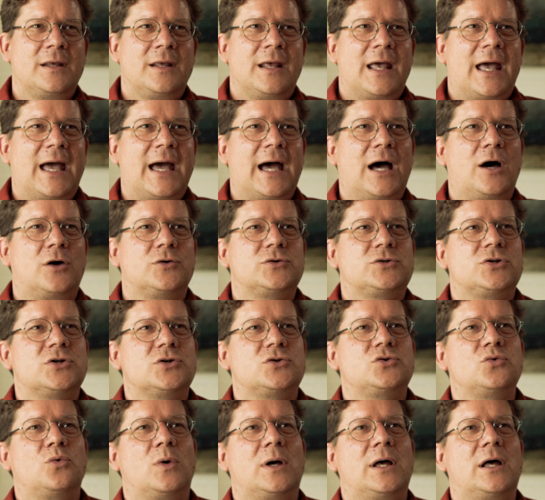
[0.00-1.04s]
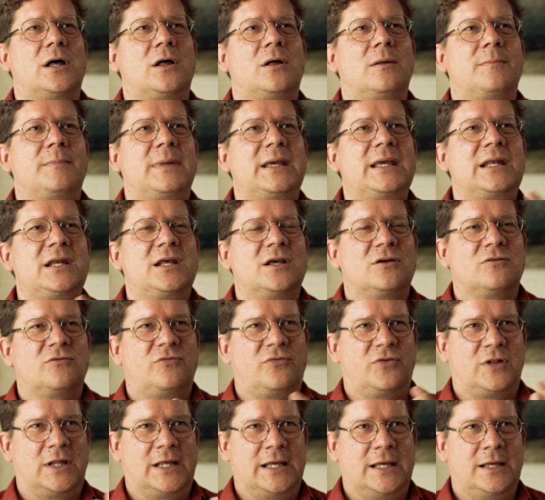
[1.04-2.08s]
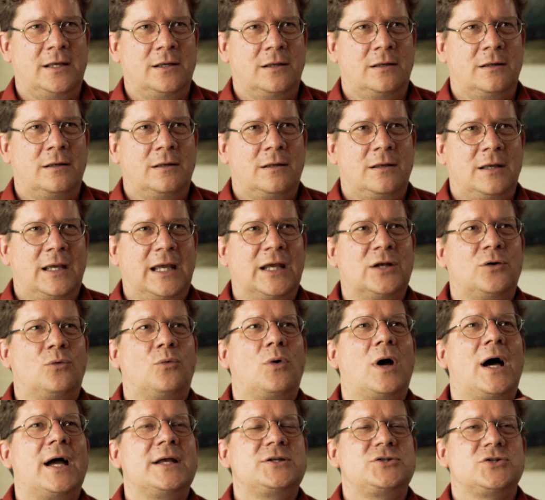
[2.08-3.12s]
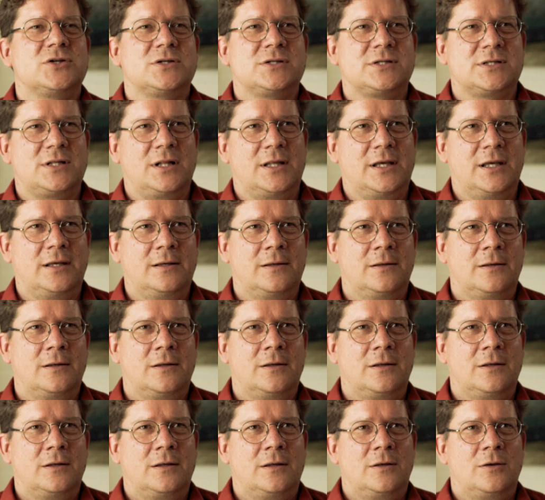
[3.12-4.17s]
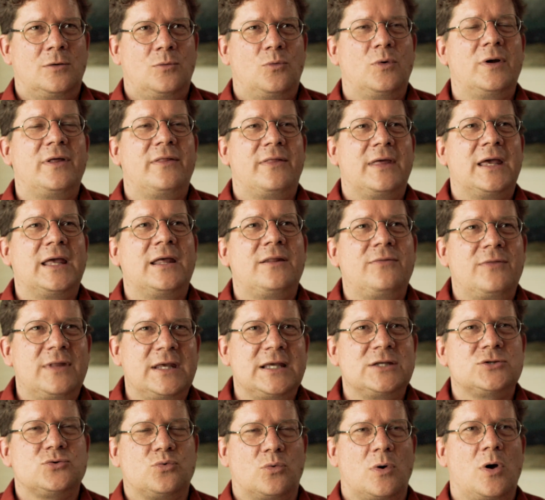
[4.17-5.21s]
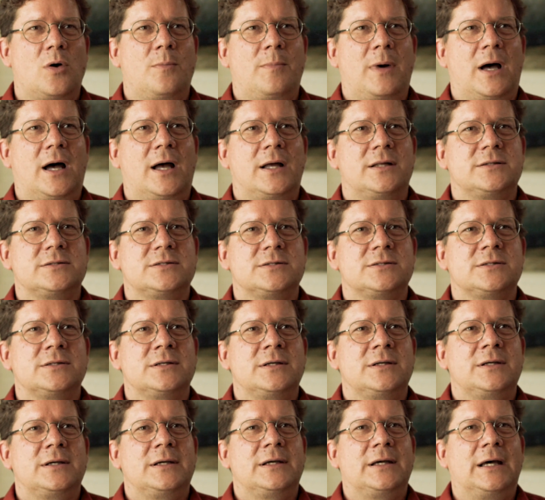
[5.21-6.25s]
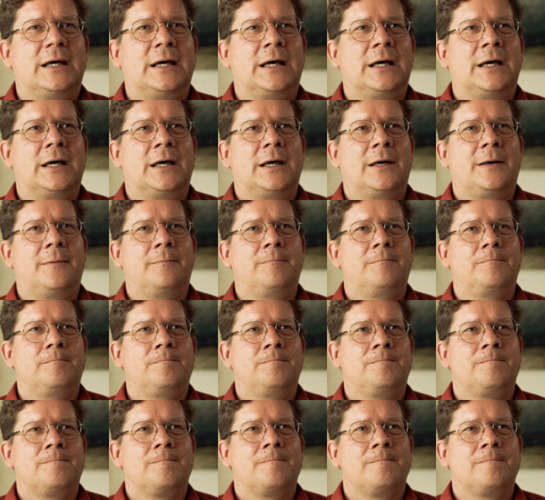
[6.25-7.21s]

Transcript: How to dwell meaningfully and righteously within these robots and